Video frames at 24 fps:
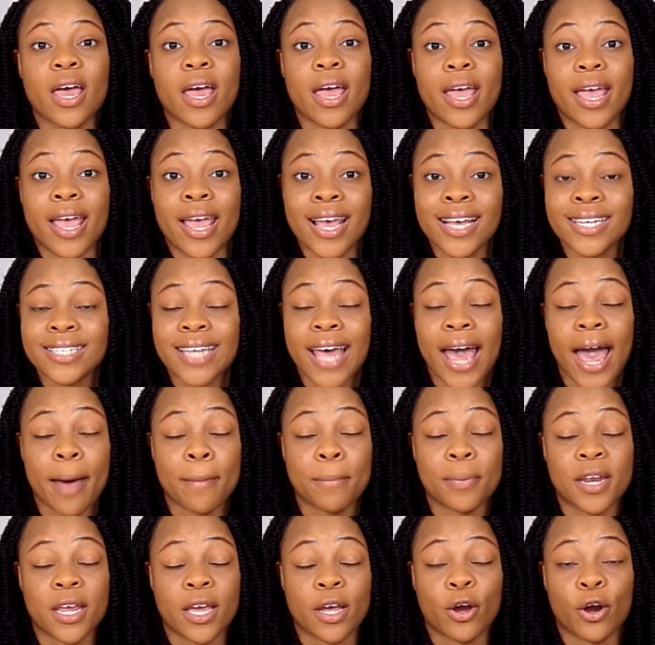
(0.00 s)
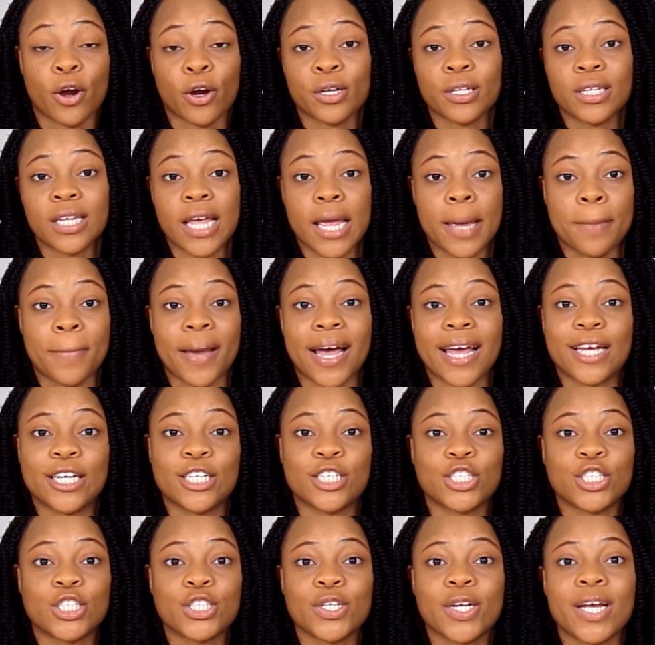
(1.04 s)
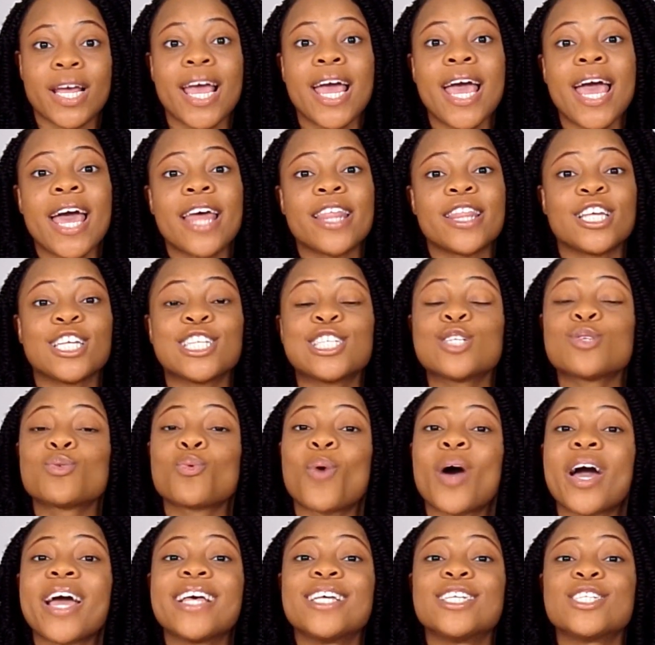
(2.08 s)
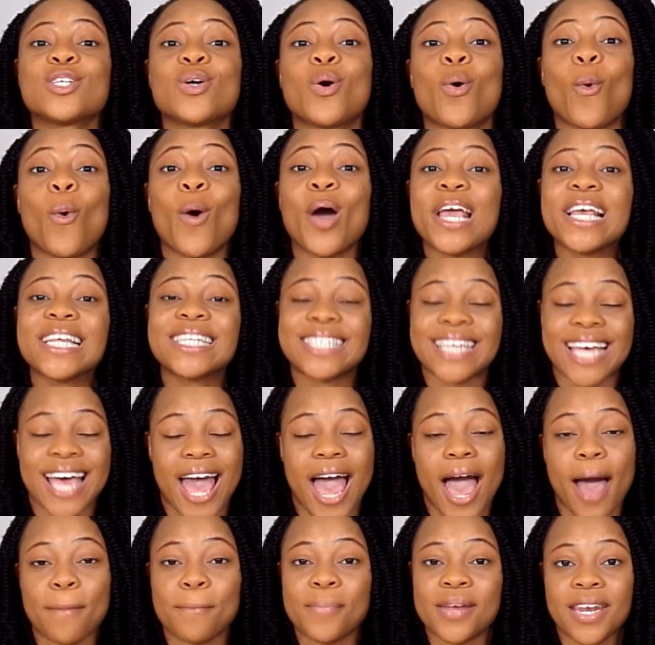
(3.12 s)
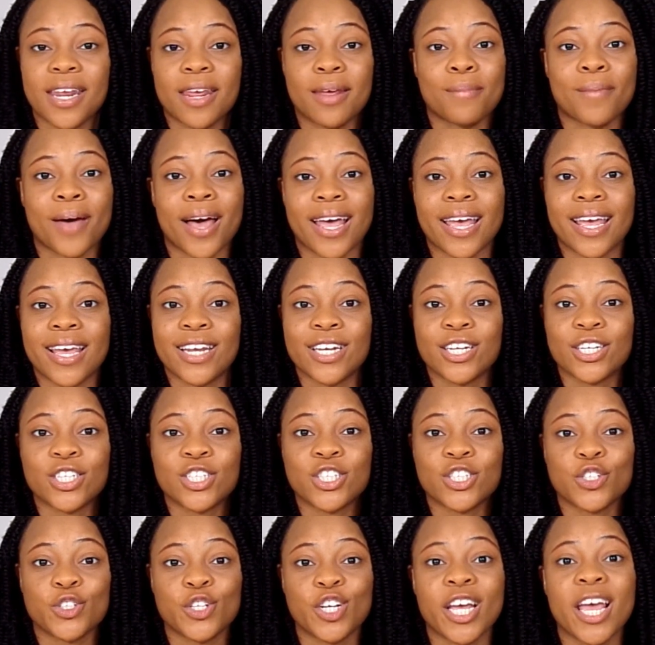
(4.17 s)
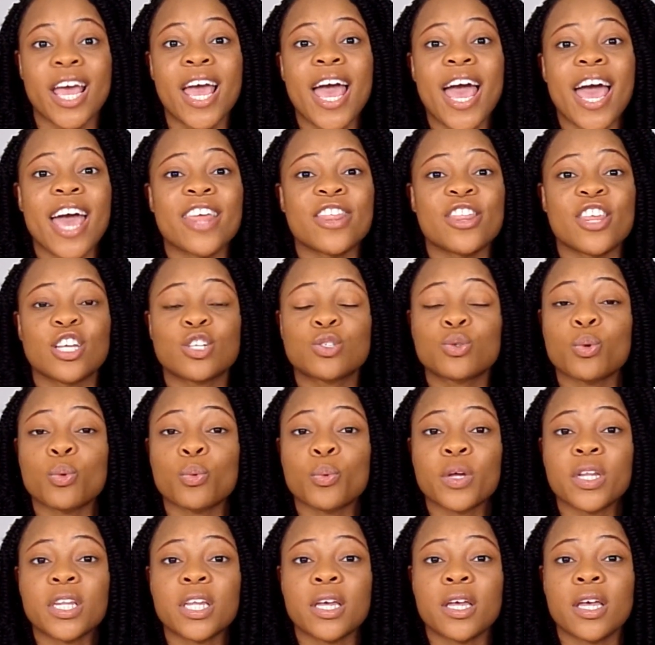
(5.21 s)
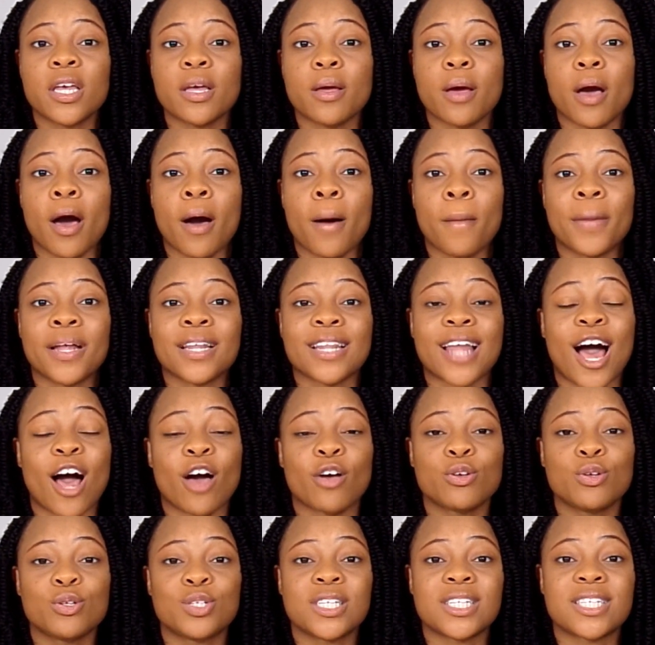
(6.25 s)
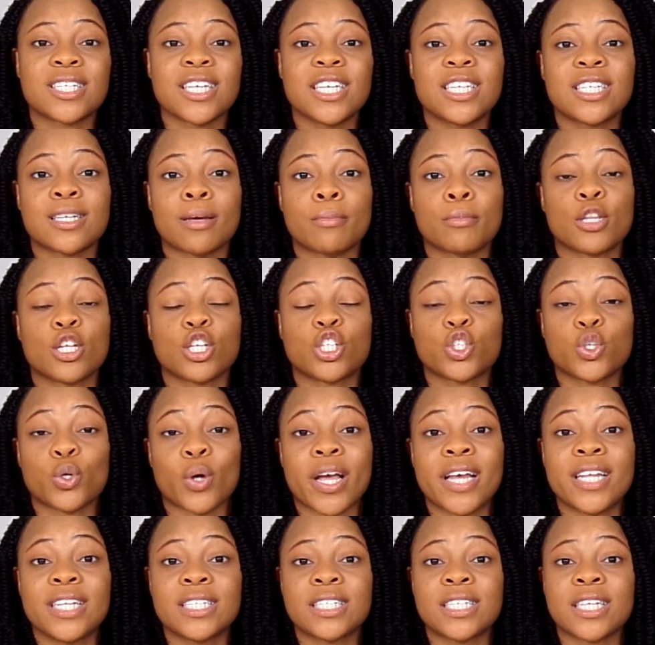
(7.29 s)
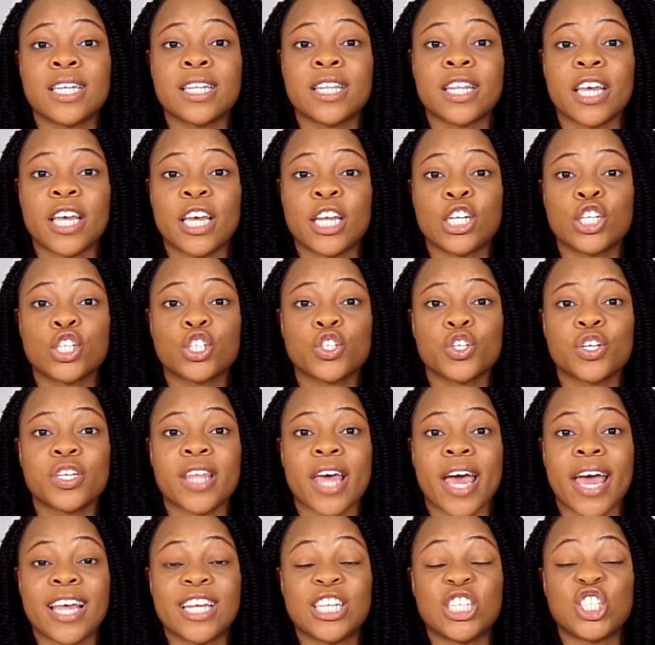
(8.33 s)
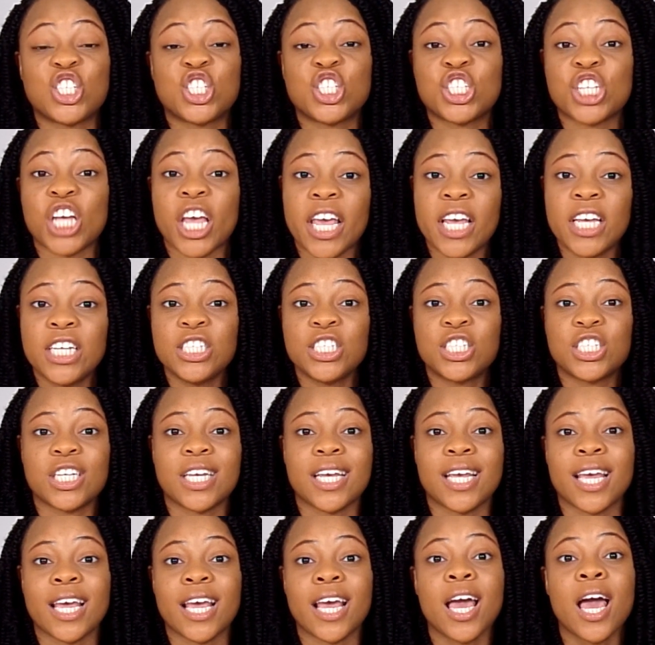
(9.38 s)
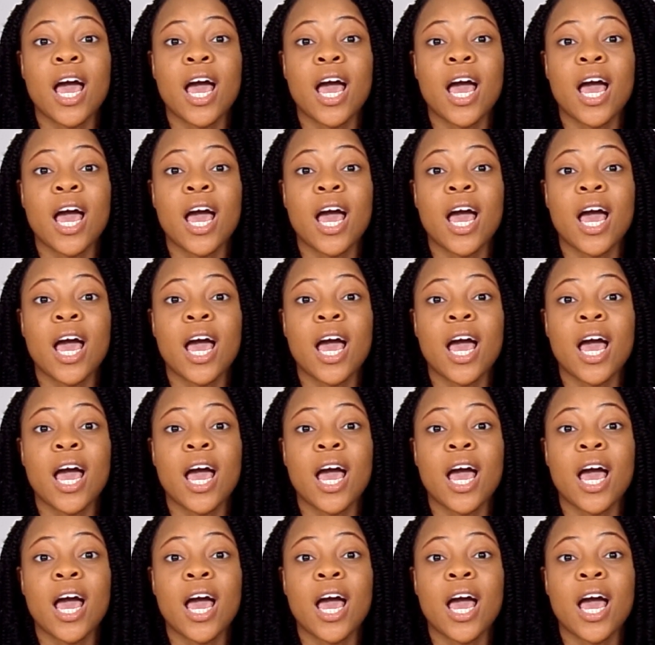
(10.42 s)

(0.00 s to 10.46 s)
is happening currently in my industry, and this is what is going to happen in my industry. And this will really allow you to see some of the trends in the industry that is changing,